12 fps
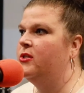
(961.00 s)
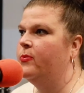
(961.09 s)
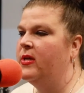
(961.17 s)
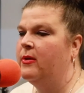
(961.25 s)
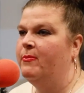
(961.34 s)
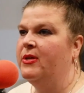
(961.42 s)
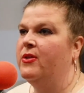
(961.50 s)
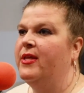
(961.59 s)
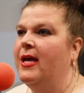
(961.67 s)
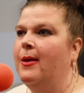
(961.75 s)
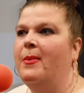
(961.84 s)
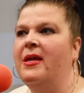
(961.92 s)
so we can bill
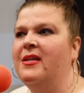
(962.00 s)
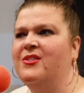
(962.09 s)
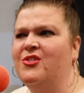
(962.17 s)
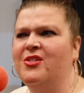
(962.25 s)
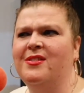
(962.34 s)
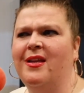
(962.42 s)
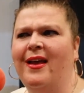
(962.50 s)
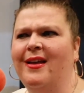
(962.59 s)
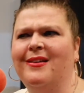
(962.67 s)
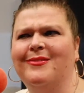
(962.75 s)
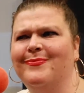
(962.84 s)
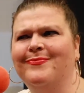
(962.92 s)
them. And it's just
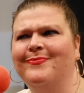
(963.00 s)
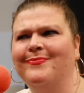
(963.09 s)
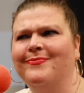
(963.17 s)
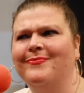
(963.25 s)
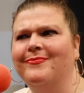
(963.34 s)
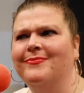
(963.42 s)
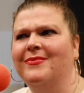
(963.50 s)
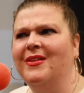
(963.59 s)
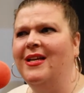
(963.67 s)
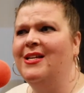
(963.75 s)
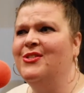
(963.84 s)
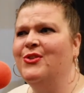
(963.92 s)
like,
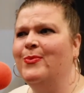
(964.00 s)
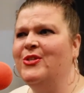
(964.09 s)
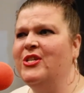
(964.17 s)
it's so much easier.